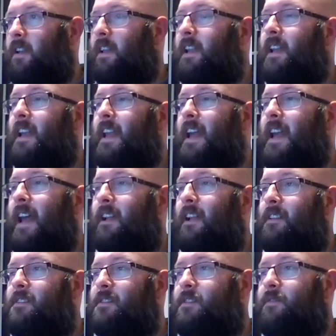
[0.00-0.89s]
Lily
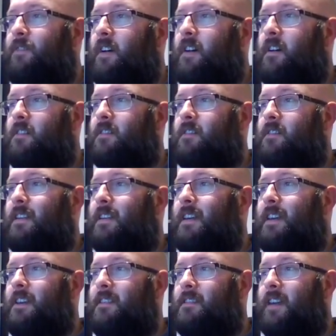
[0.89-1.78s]
Allen's father,
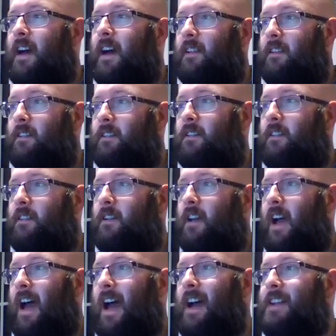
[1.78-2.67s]
Keith Allen,
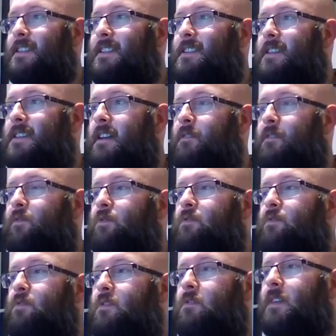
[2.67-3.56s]
had several